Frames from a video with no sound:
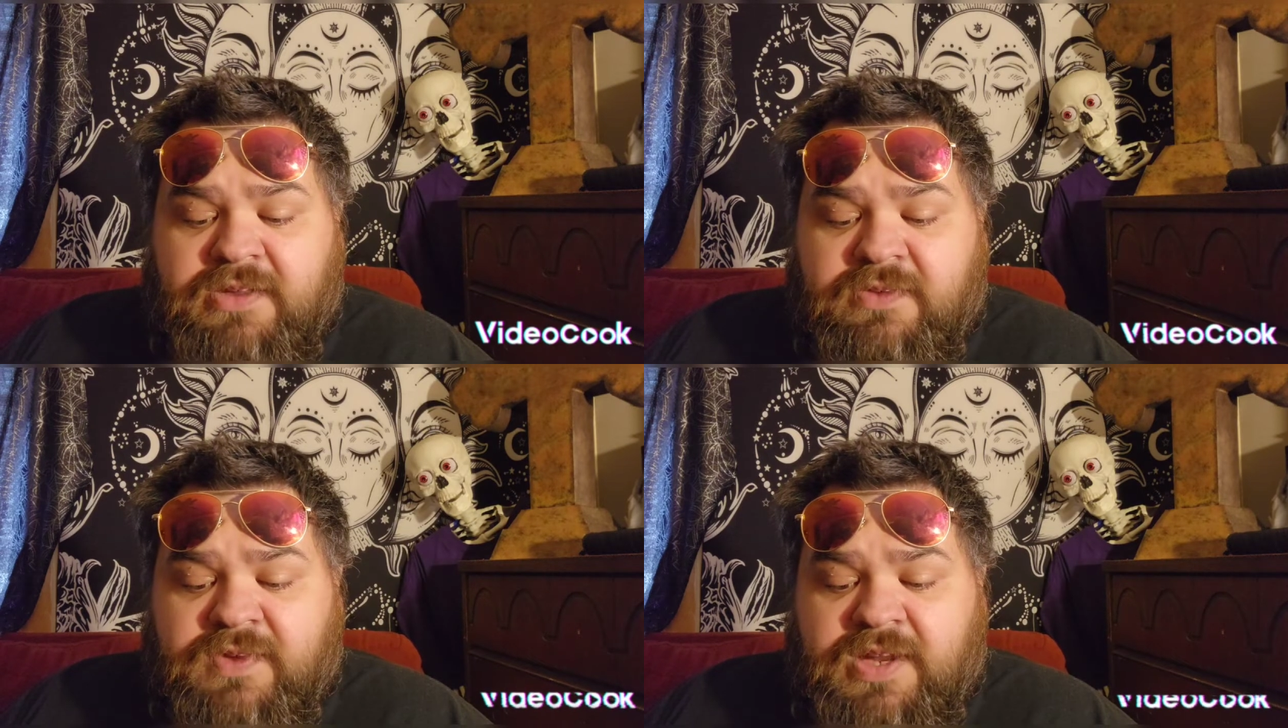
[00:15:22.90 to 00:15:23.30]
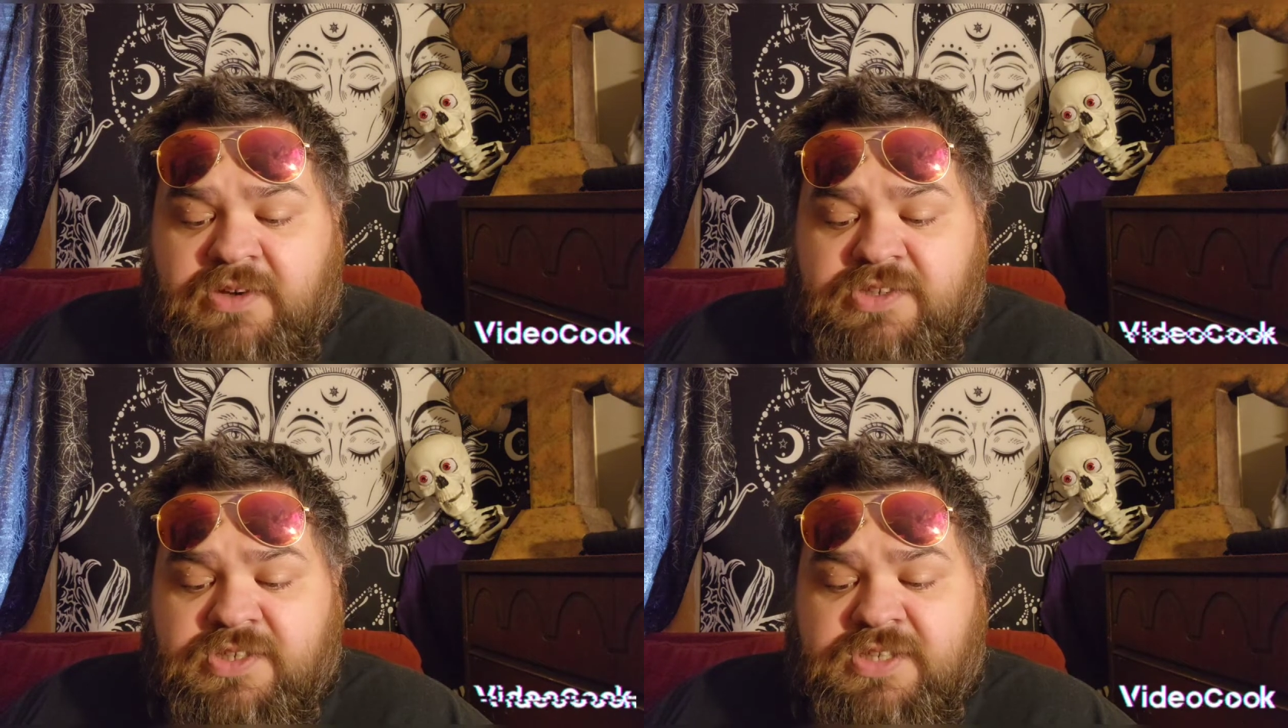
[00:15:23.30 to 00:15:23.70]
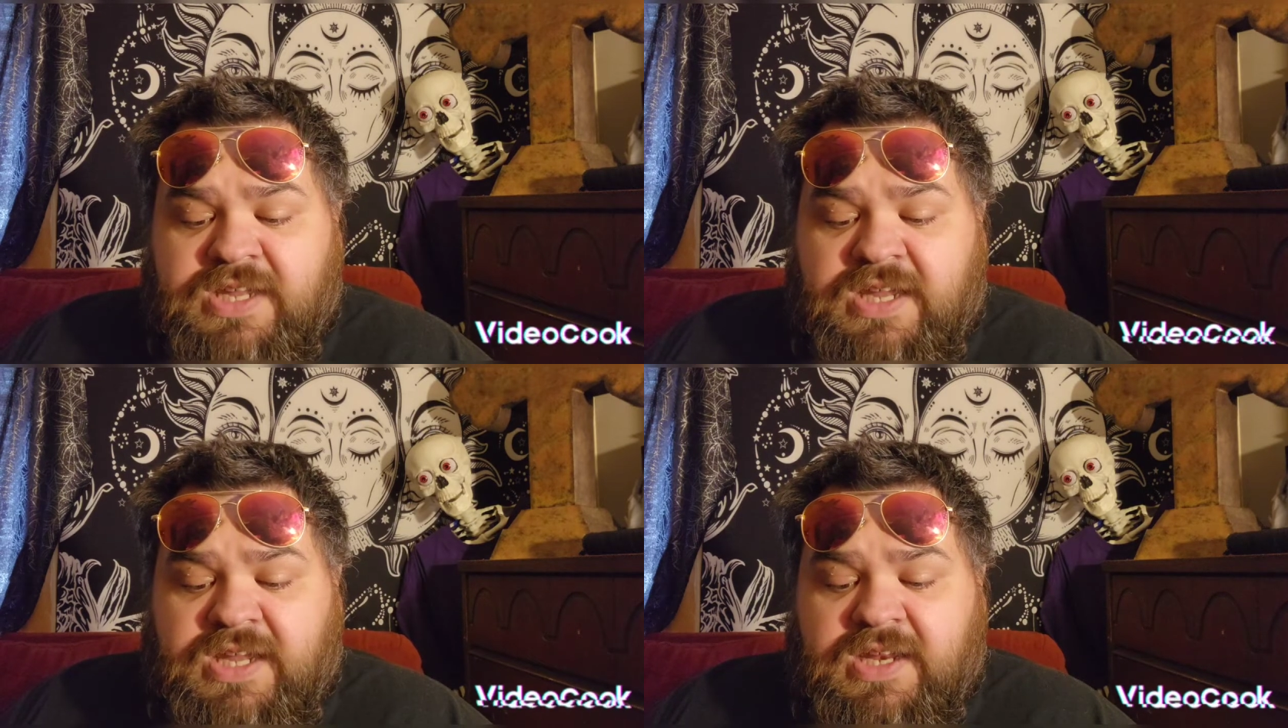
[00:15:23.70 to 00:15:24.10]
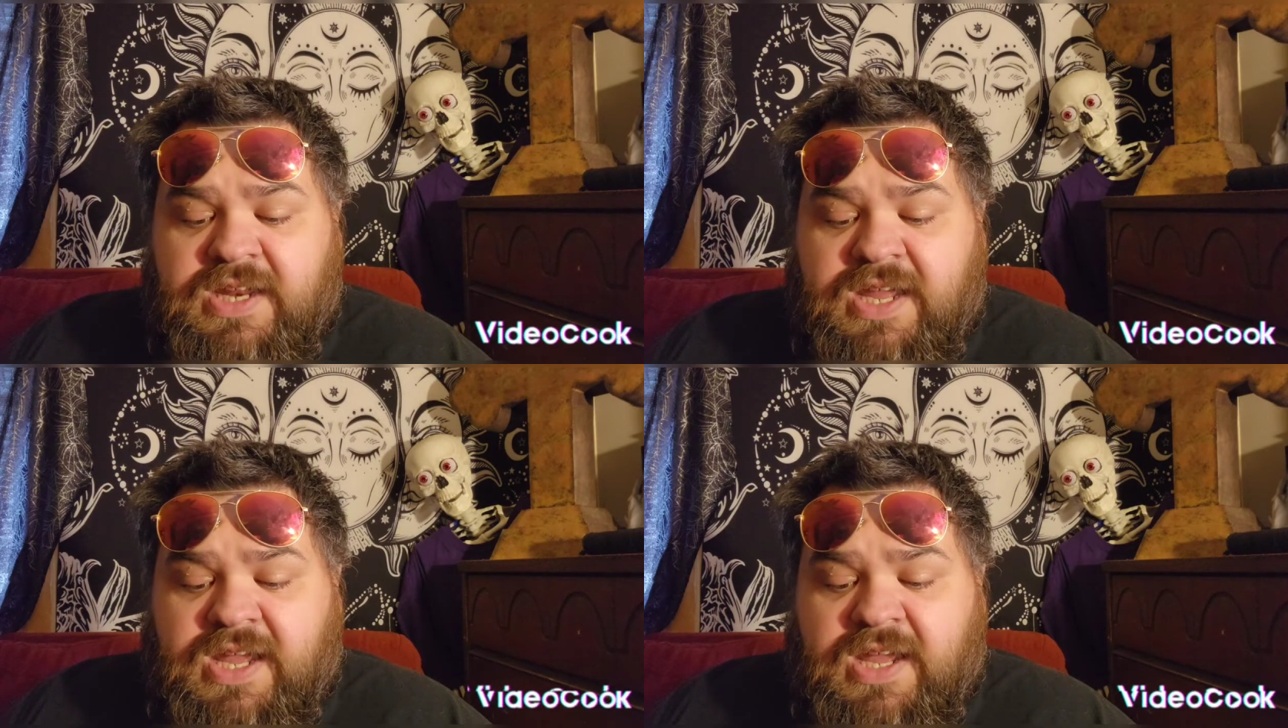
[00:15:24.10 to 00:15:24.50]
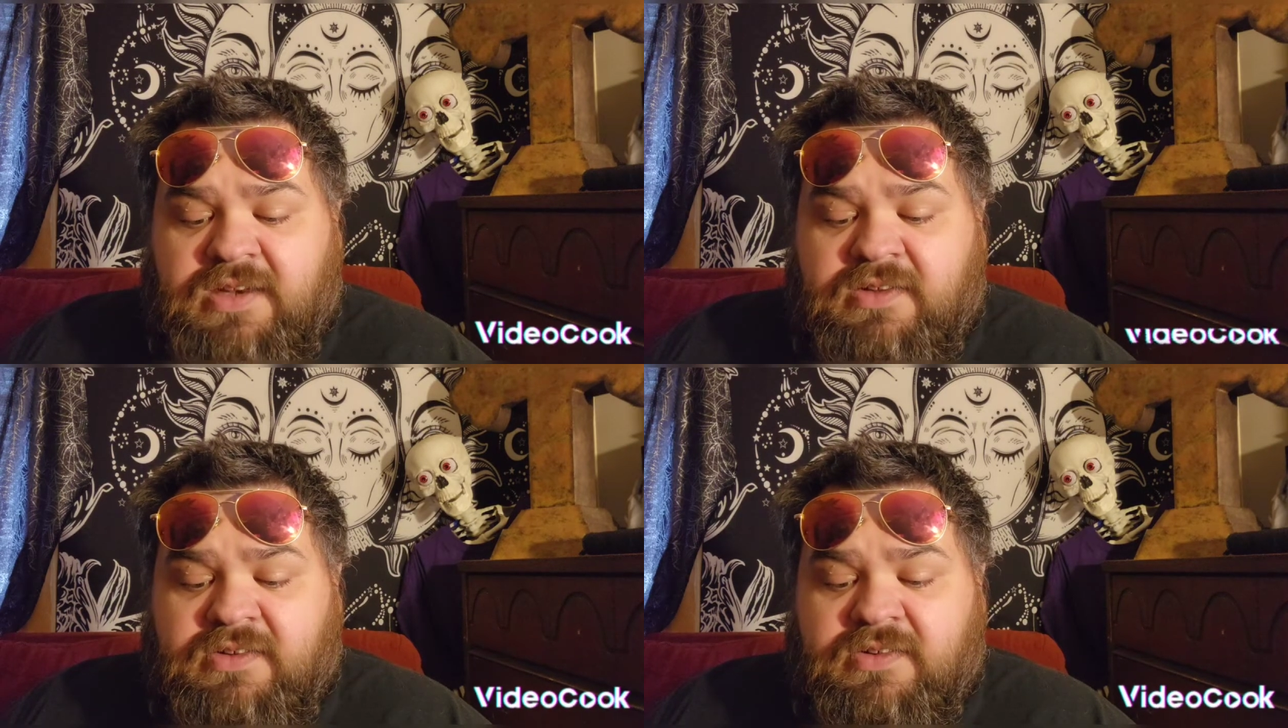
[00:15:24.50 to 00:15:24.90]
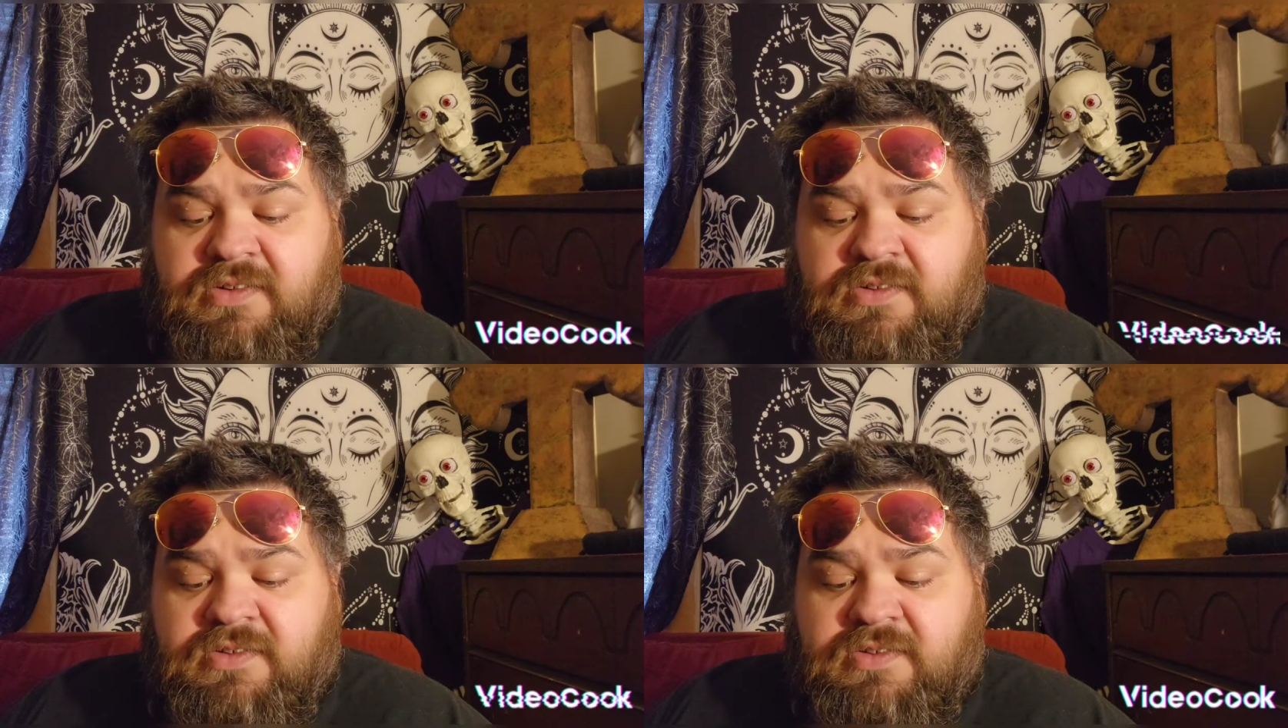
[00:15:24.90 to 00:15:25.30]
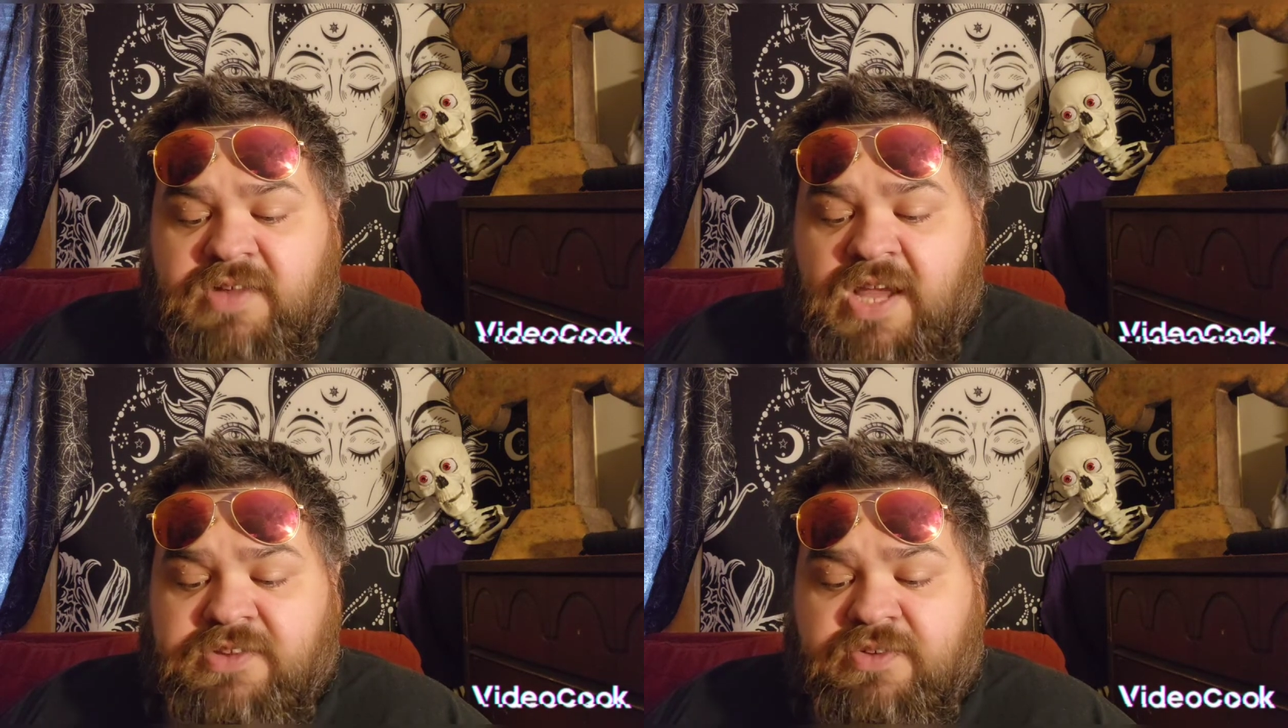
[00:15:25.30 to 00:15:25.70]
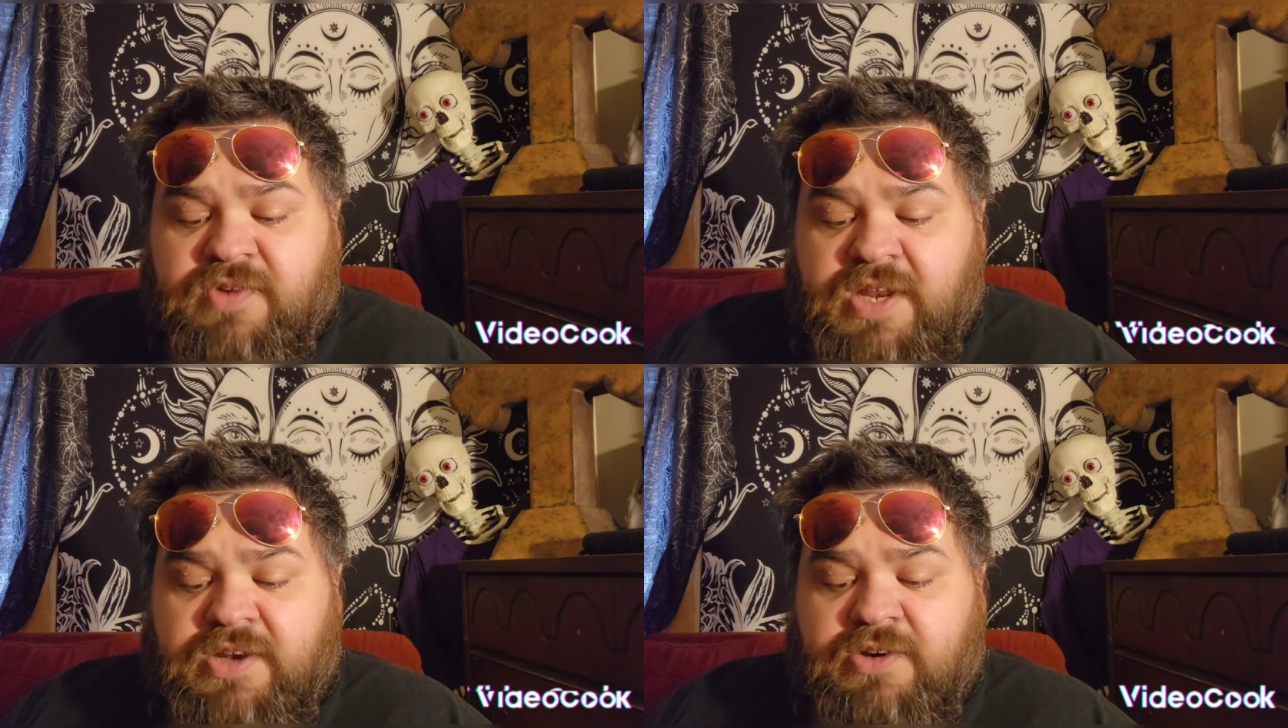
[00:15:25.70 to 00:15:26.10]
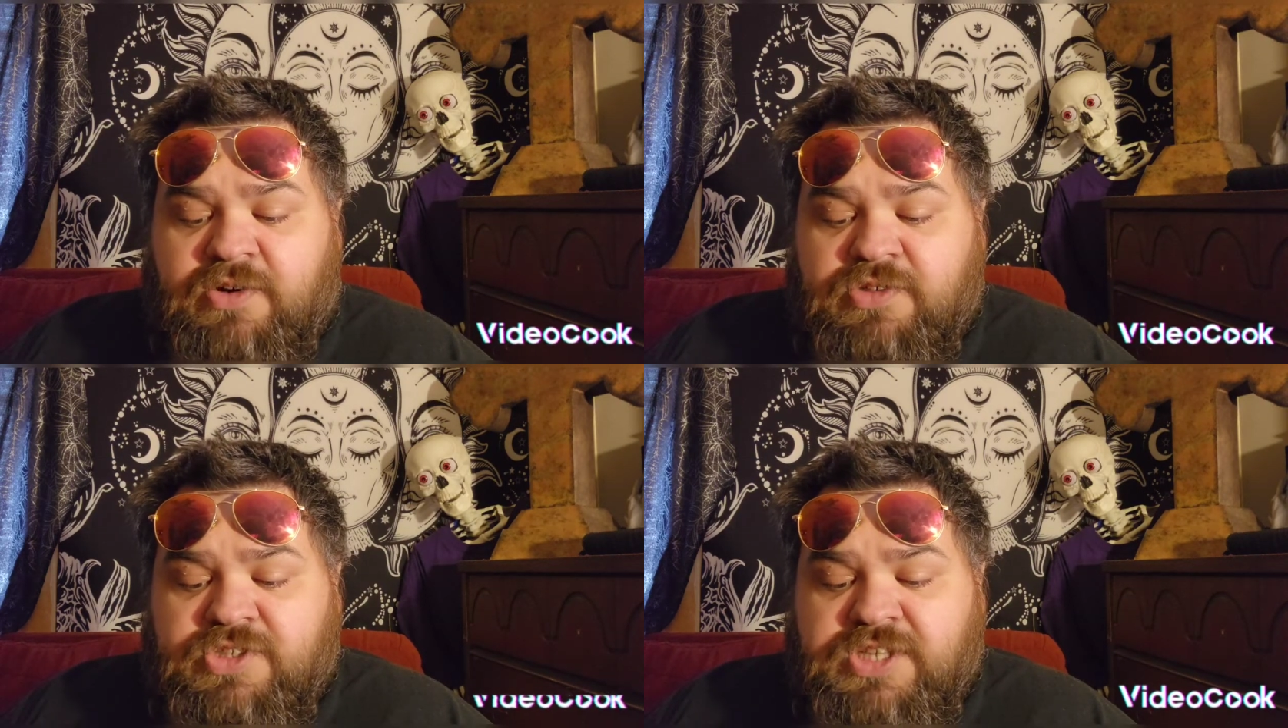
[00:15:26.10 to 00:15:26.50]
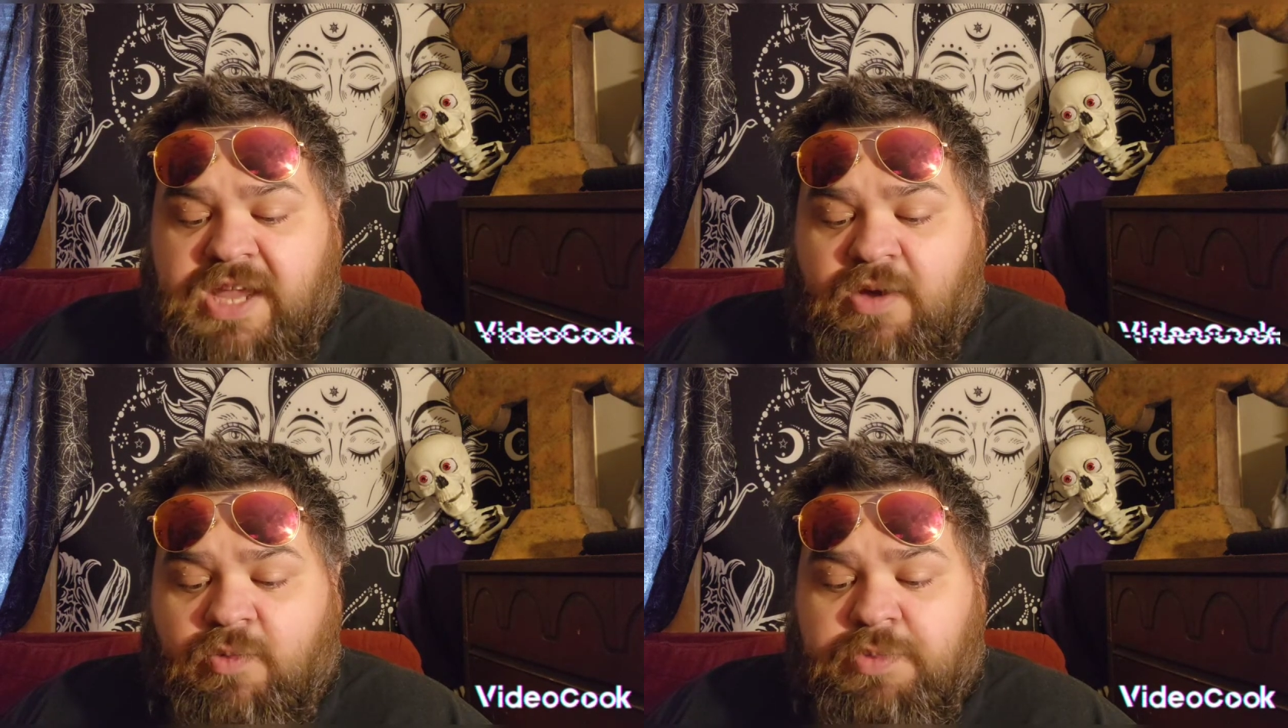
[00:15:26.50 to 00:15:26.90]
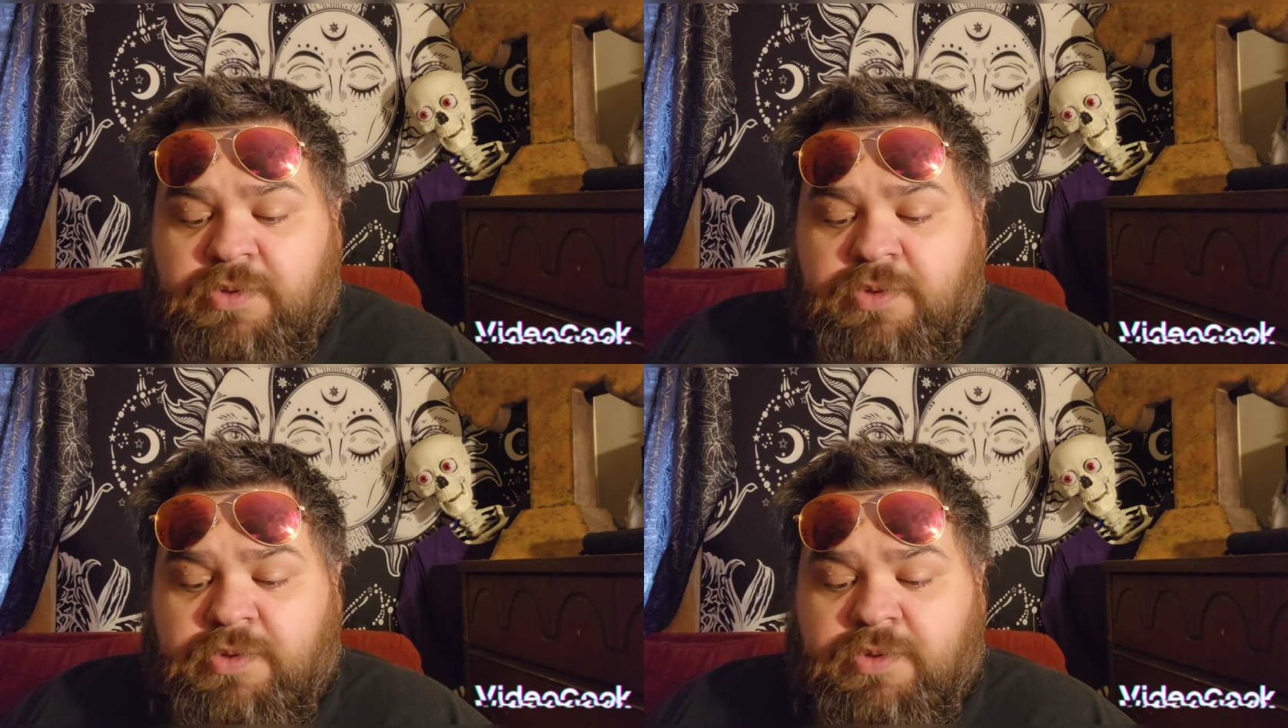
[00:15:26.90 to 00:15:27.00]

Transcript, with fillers: of Anderson's head had lacerated her scalp.